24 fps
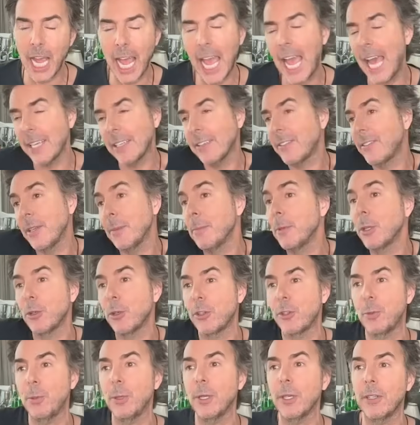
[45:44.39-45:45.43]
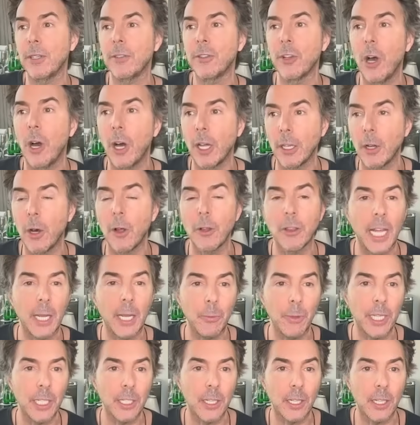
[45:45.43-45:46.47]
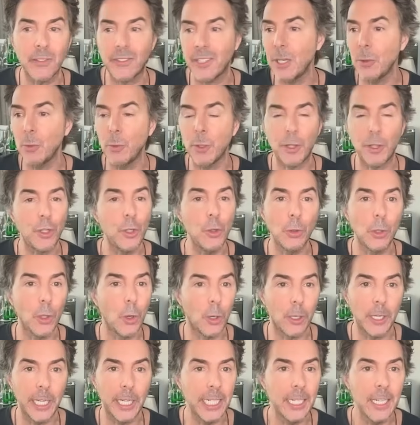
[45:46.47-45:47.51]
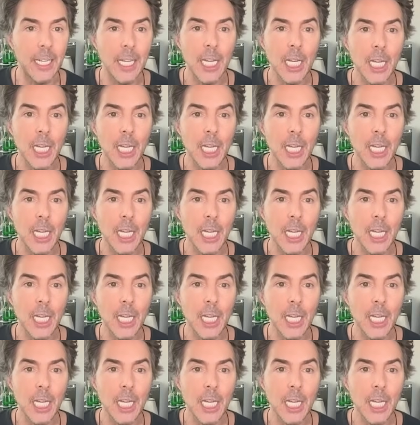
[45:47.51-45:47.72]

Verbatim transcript: I had a similar experience on All the Light We Cannot See with Hugh Laurie,